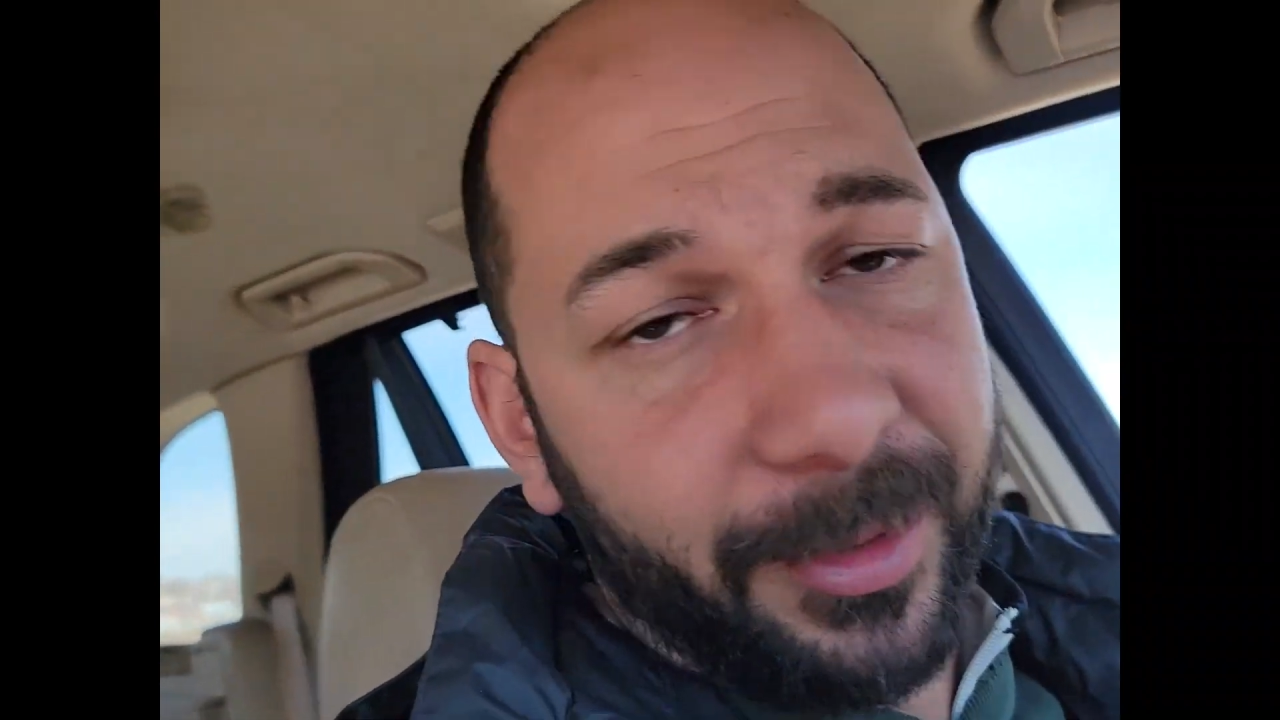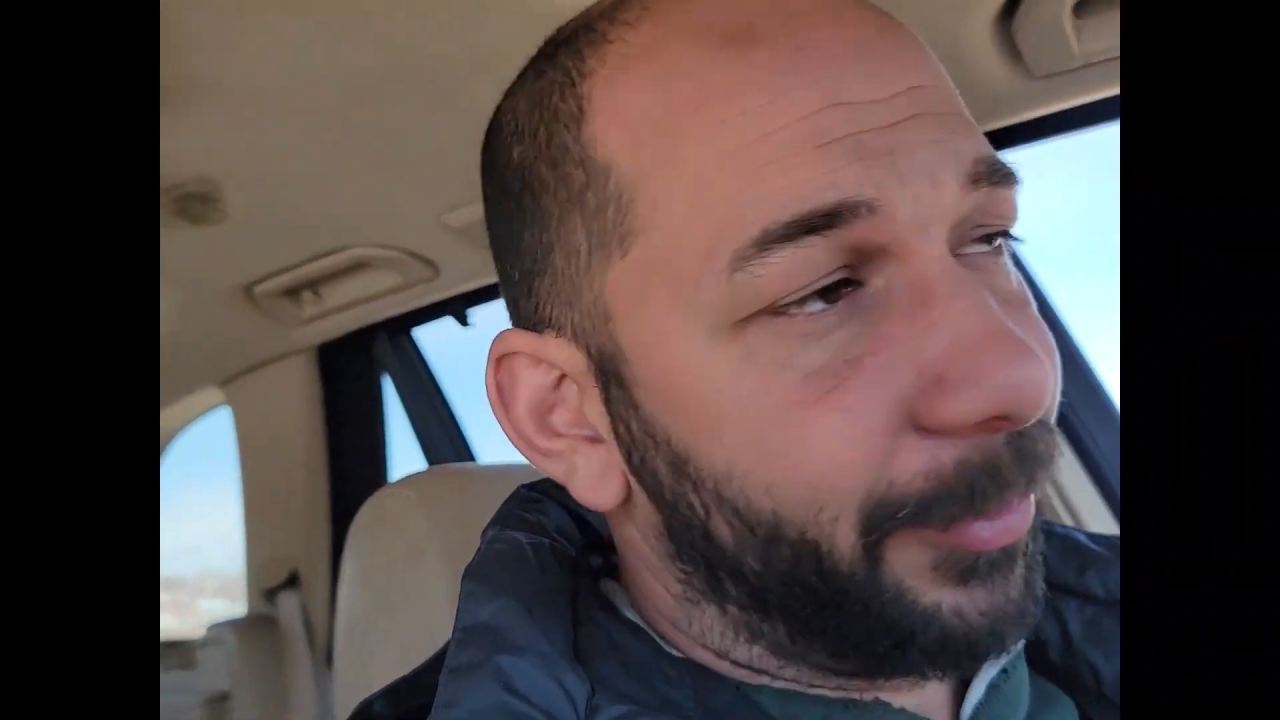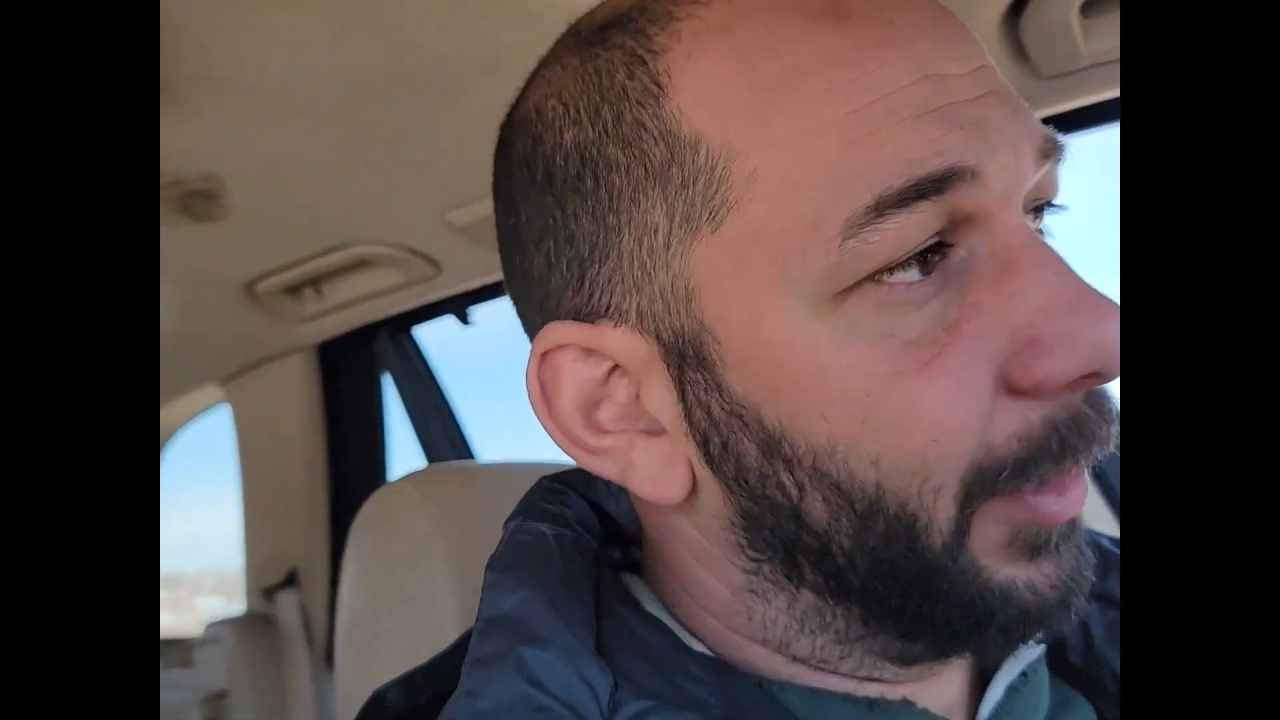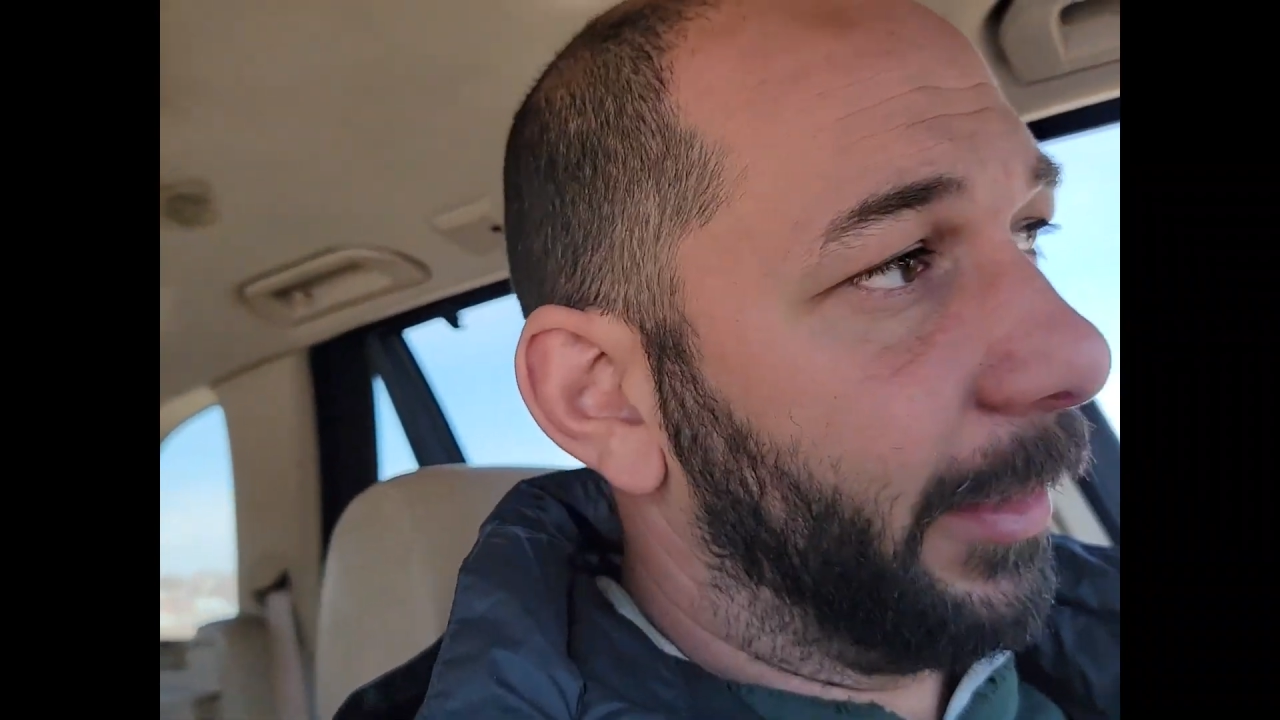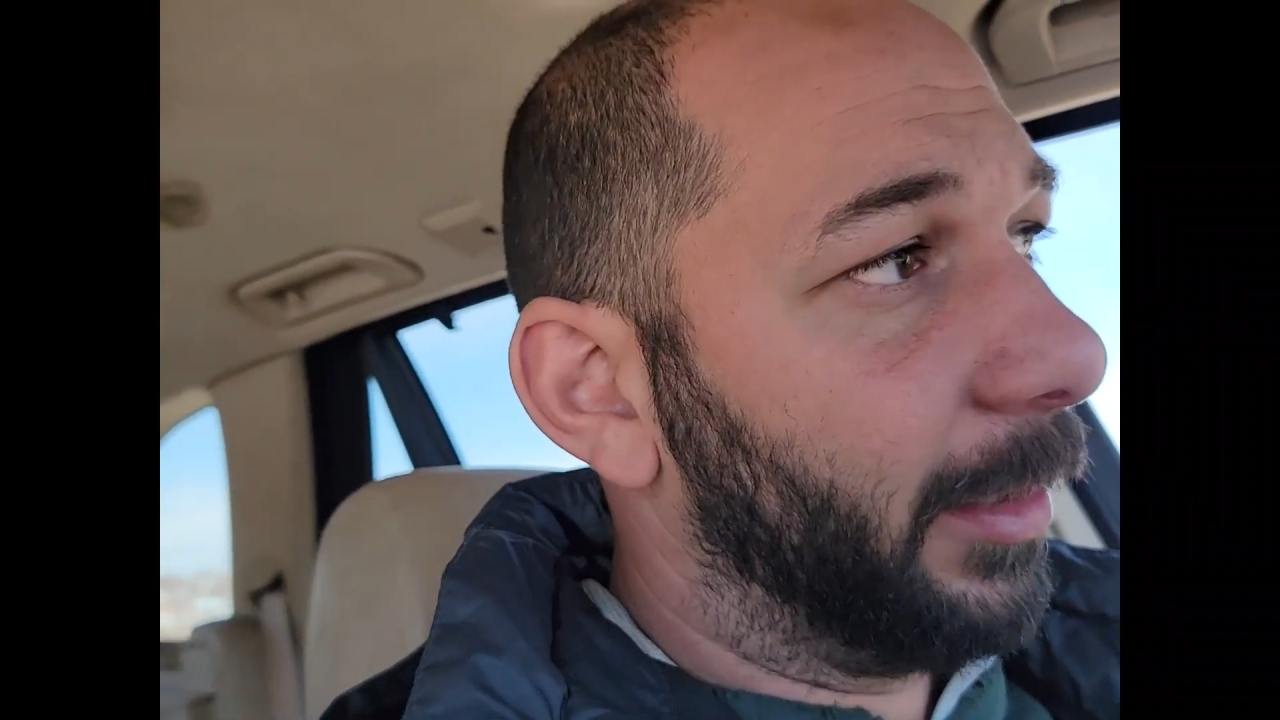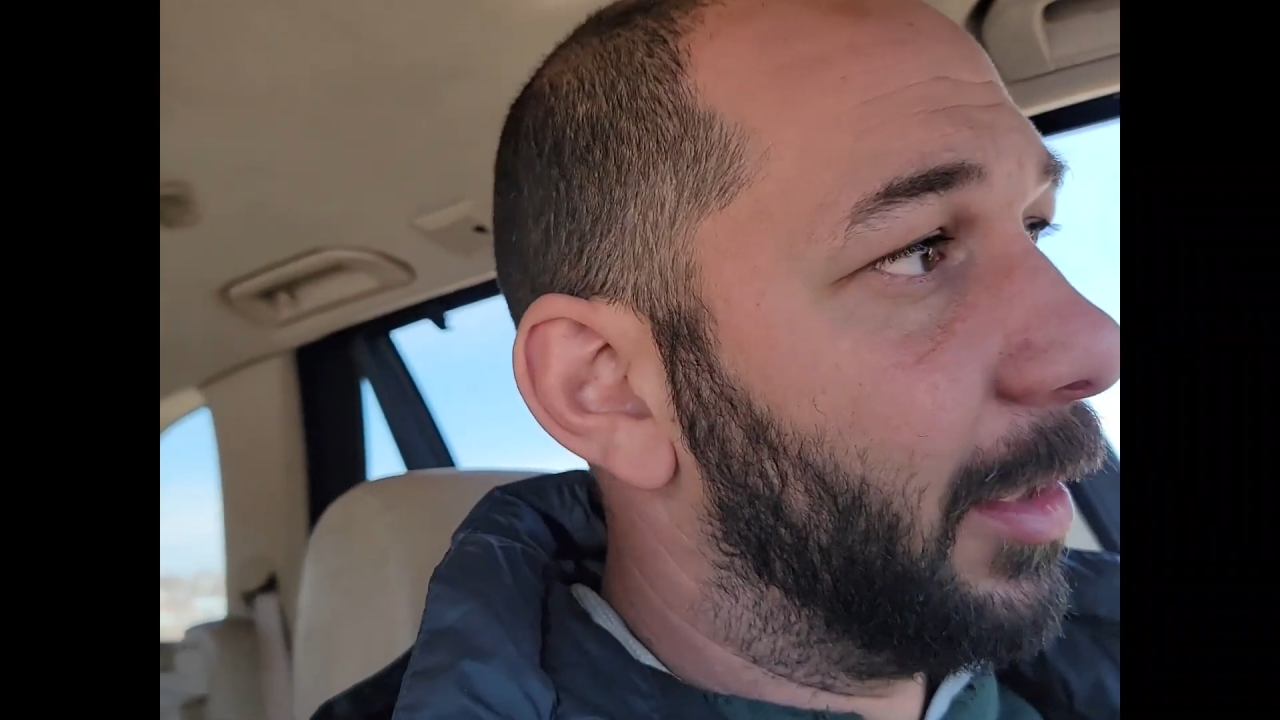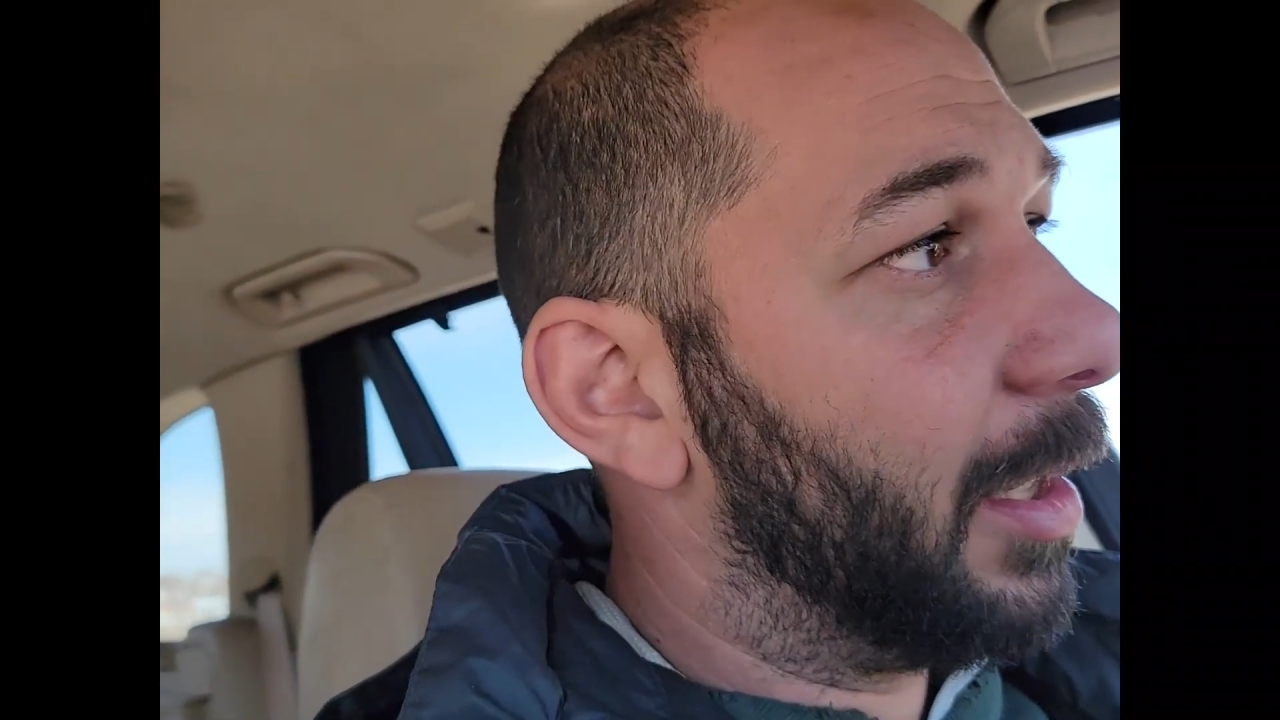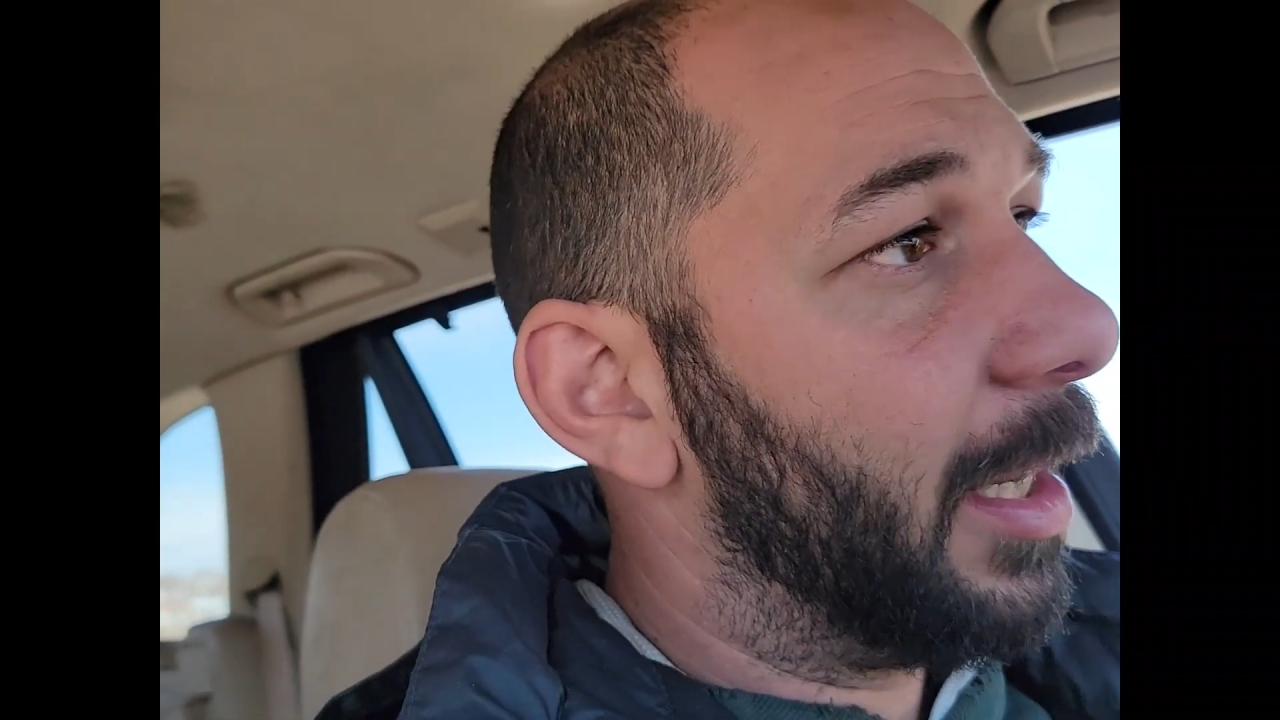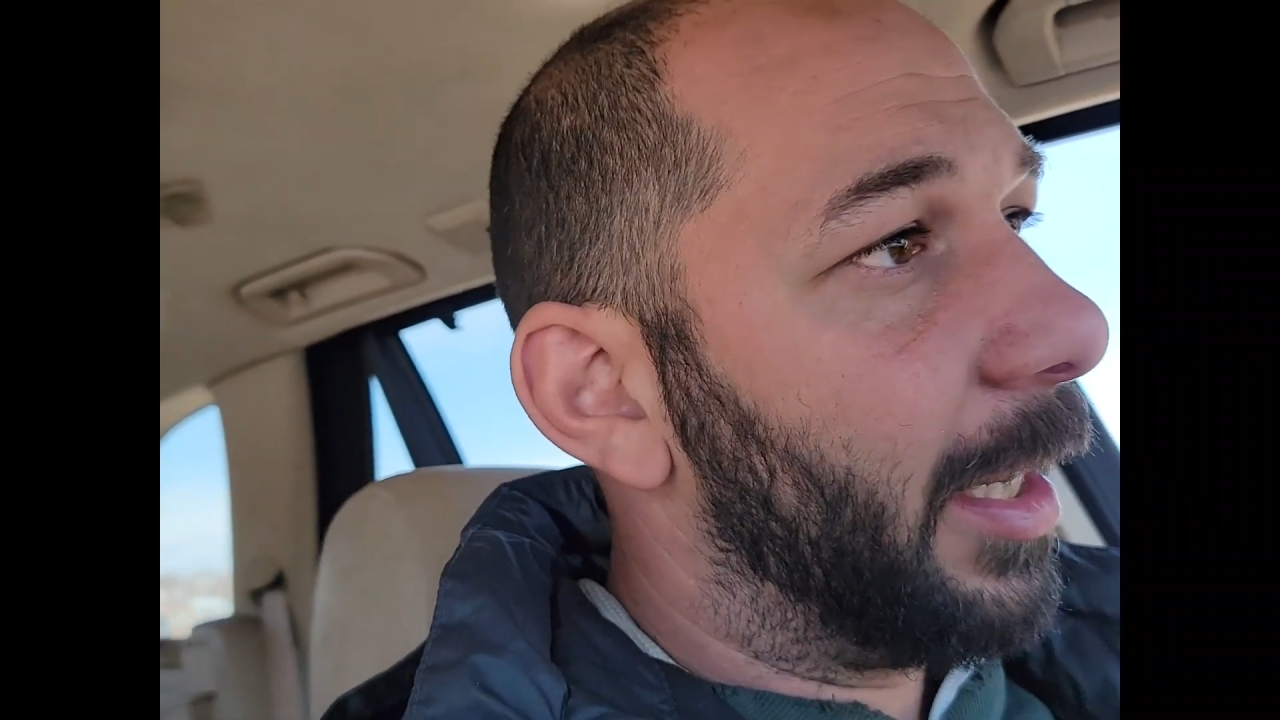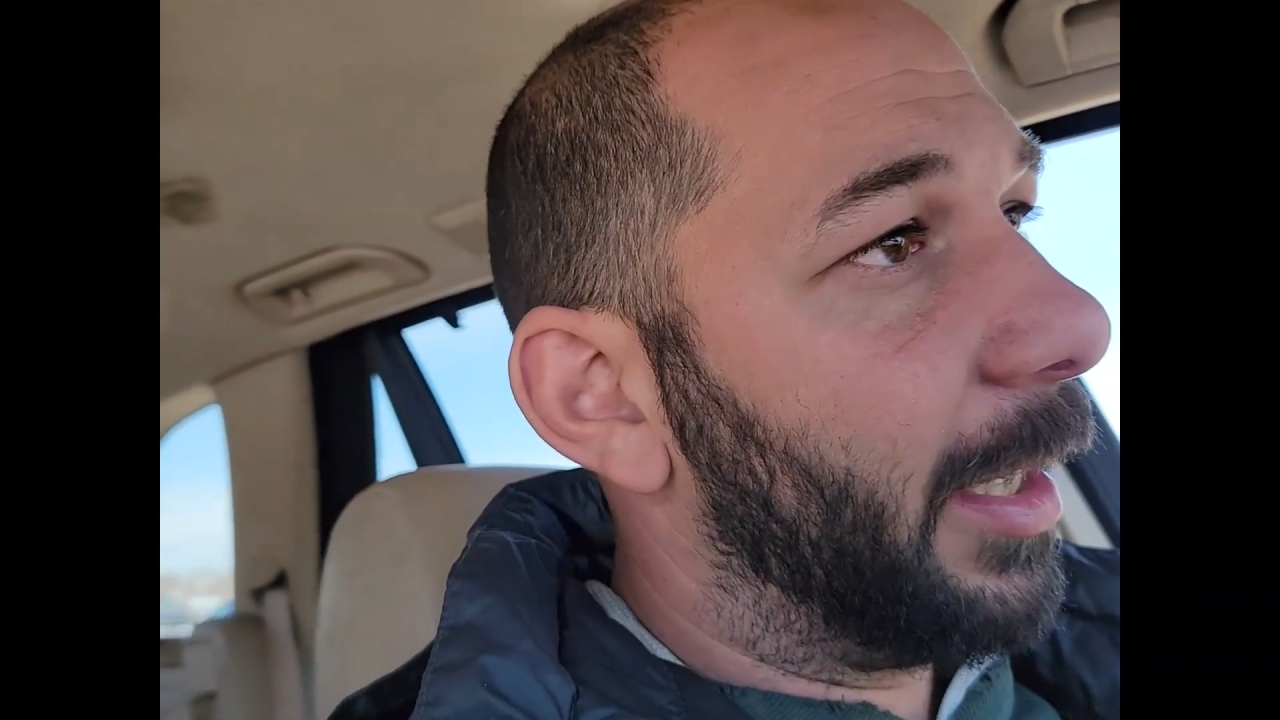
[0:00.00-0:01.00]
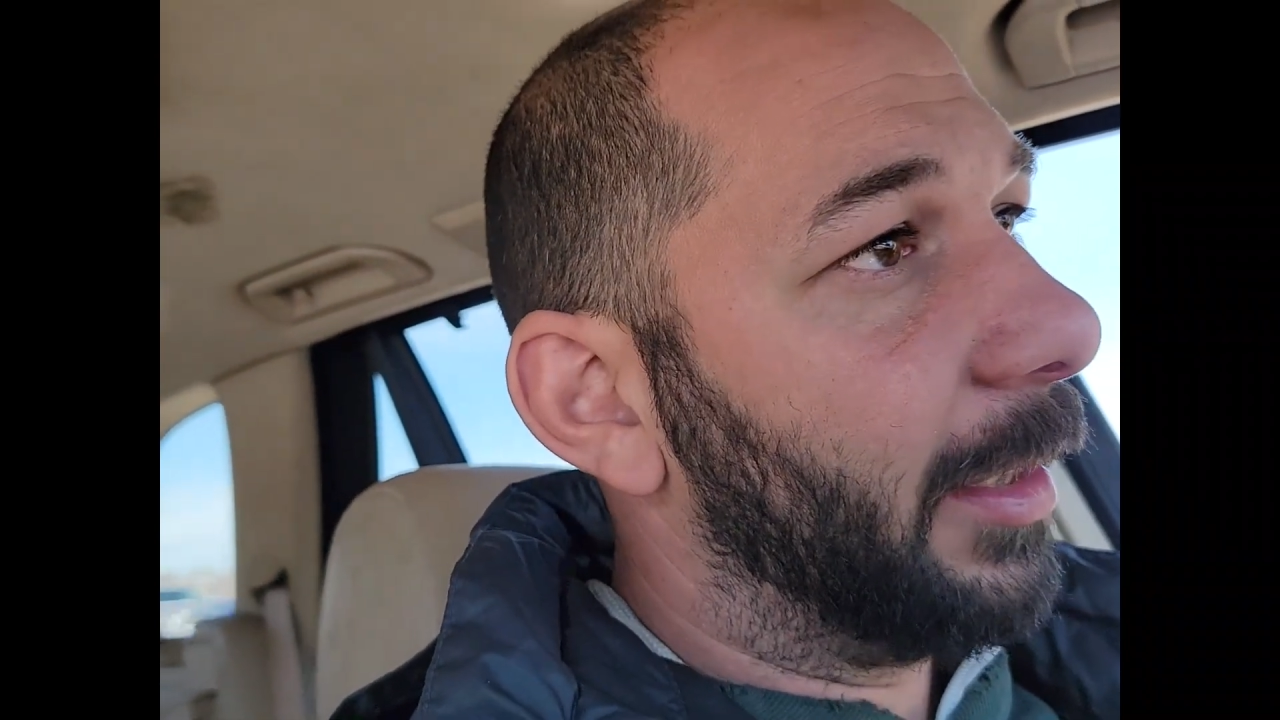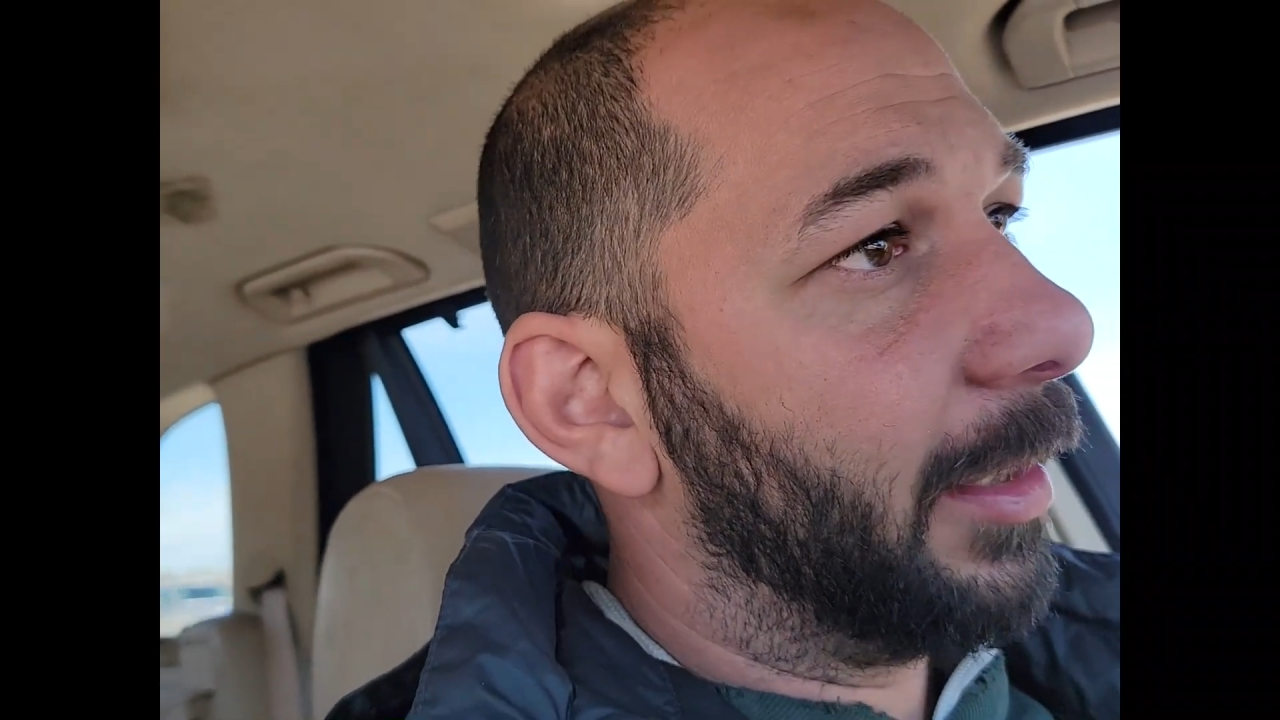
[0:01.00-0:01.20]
I'm sorry. And,